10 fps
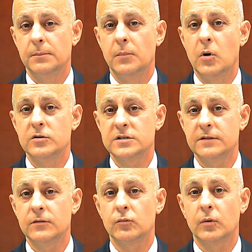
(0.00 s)
Most
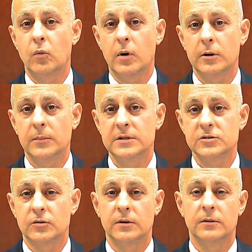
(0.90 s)
of the
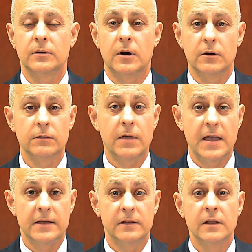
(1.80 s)
requirements are, are
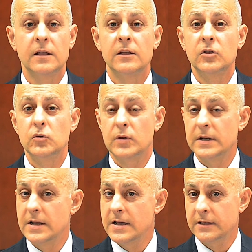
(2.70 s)
that you
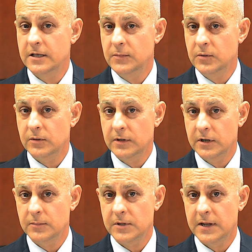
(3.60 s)
cannot keep your
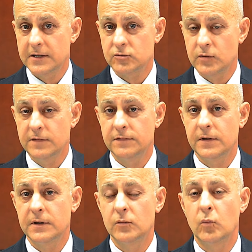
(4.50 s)
income tax
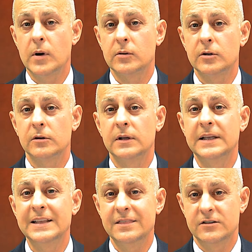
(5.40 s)
refund while you're
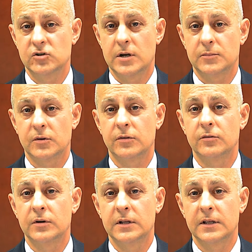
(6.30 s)
in the Chapter
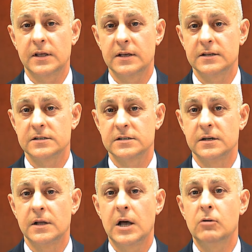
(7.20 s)
13 case.
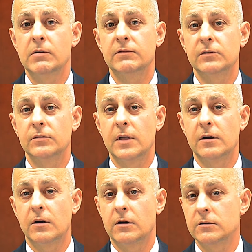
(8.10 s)
However,
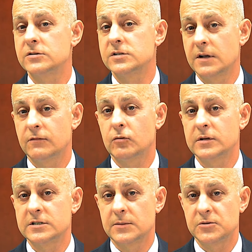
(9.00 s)
there are several
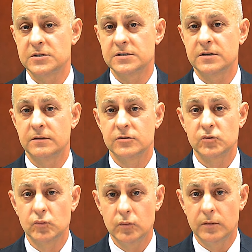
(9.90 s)
exceptions to
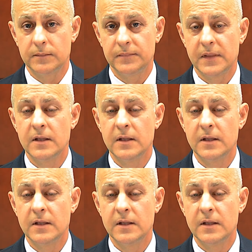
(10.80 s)
this rule.